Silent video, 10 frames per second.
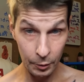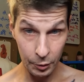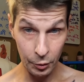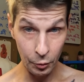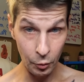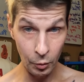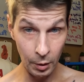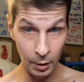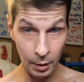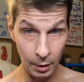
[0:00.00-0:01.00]
2
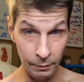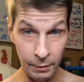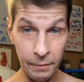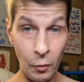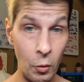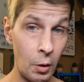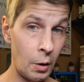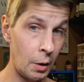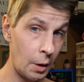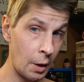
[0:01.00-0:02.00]
of the
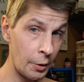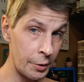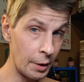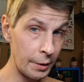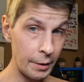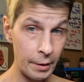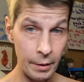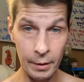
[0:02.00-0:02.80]
4 are done.